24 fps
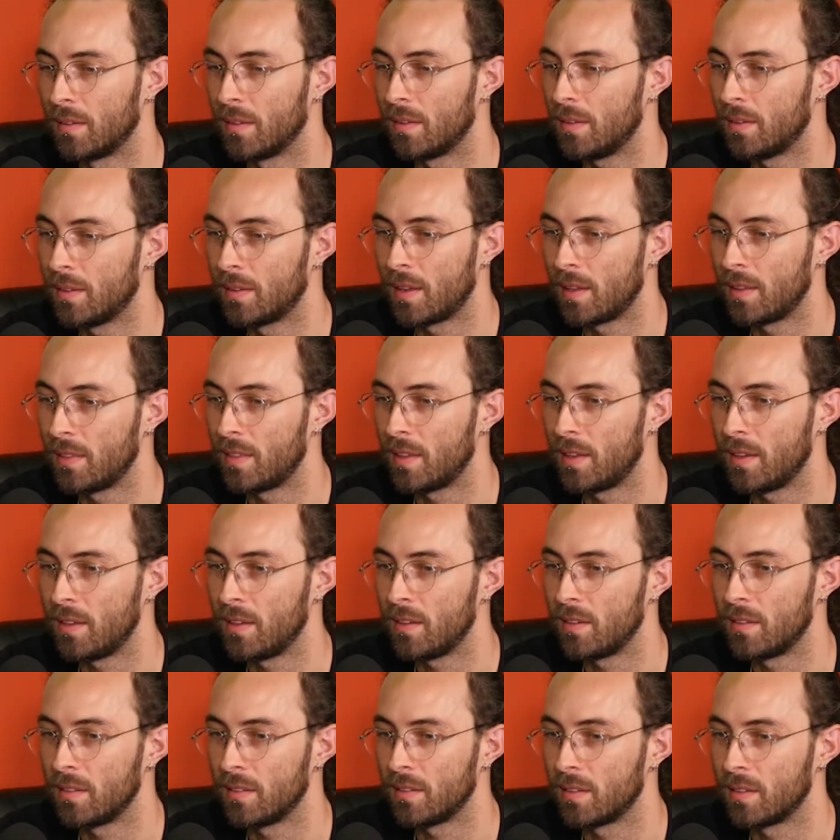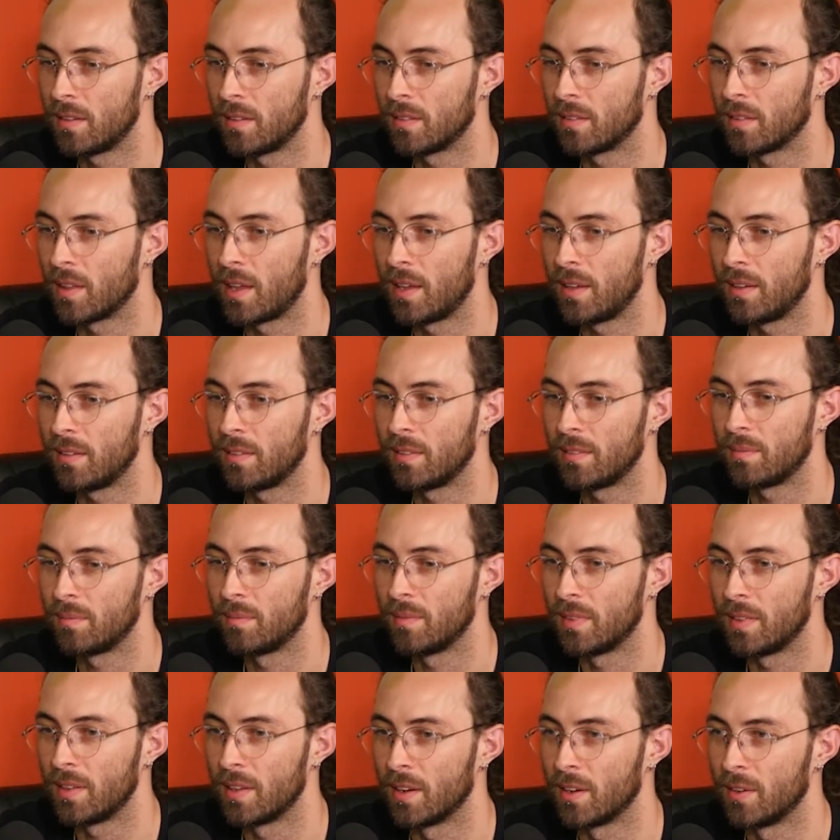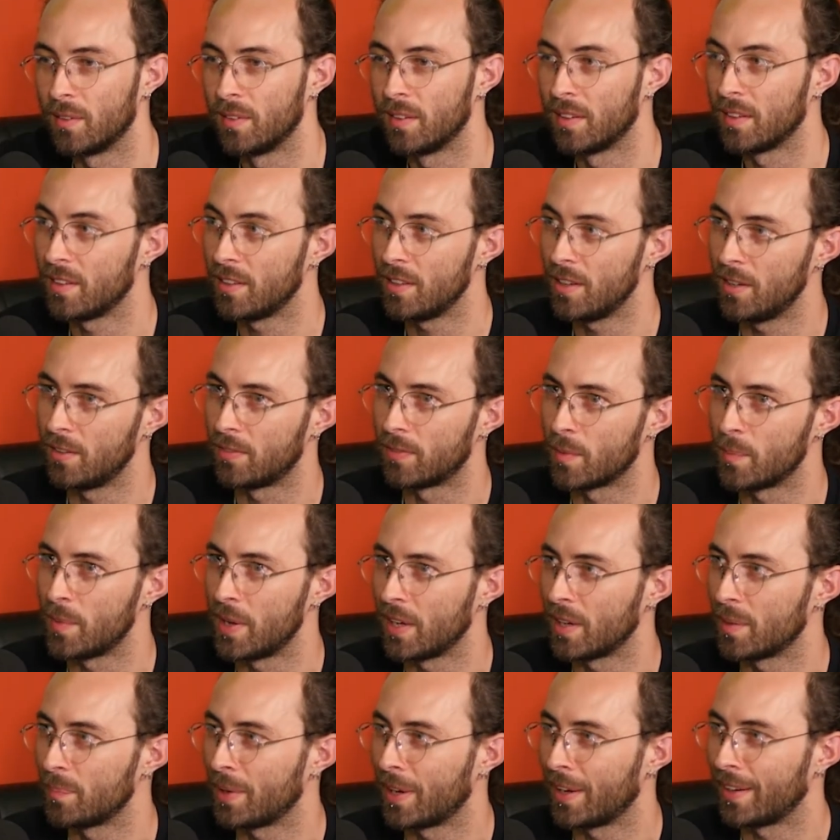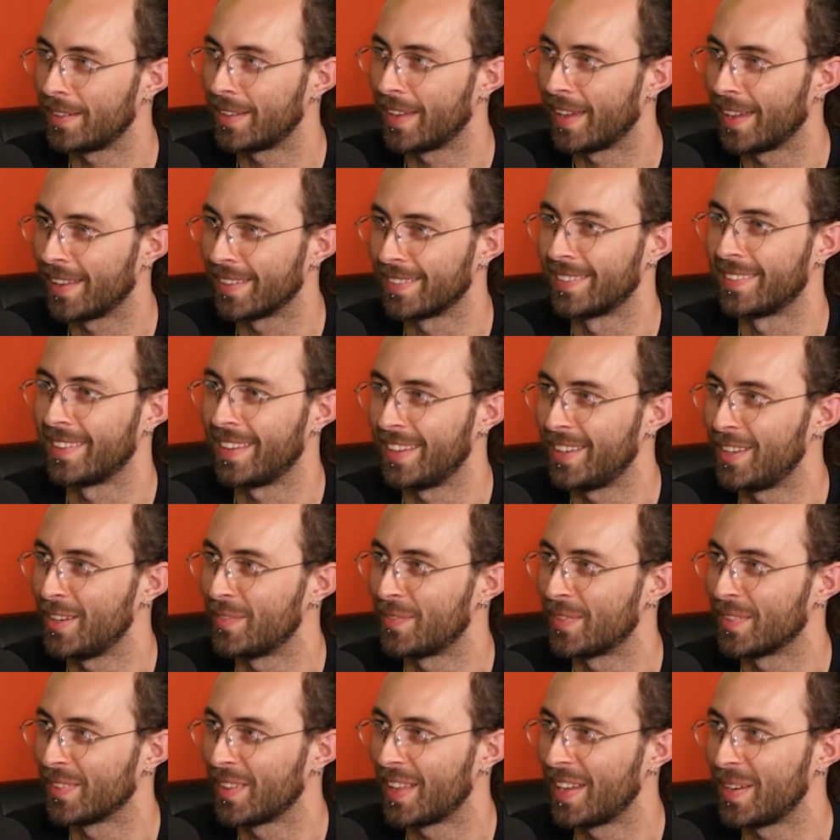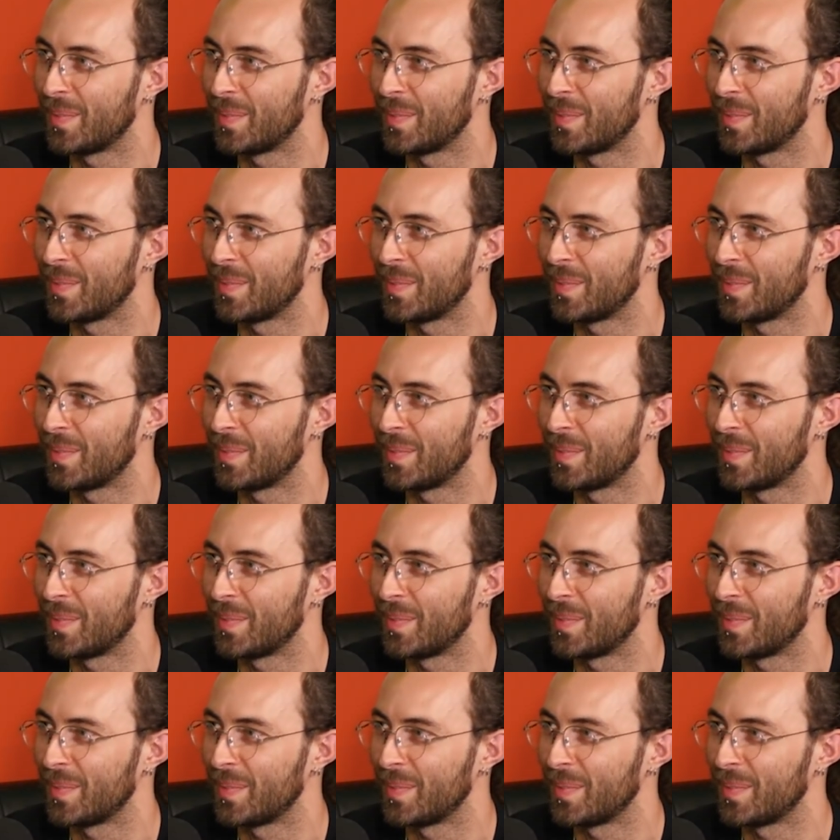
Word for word: Say thank you to the like, you know, you for making a podcast. Thank you for like